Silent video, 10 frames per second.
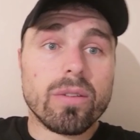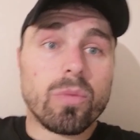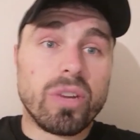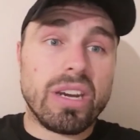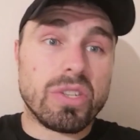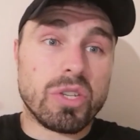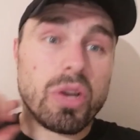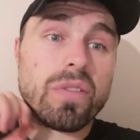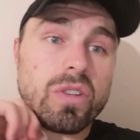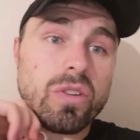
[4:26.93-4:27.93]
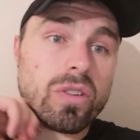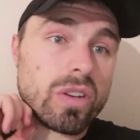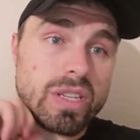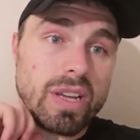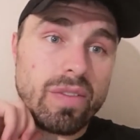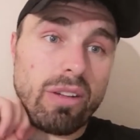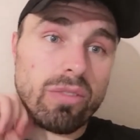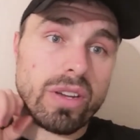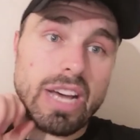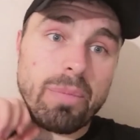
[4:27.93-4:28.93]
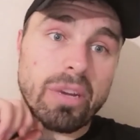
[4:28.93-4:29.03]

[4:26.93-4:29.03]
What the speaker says: We didn't deserve to, because I felt that Derby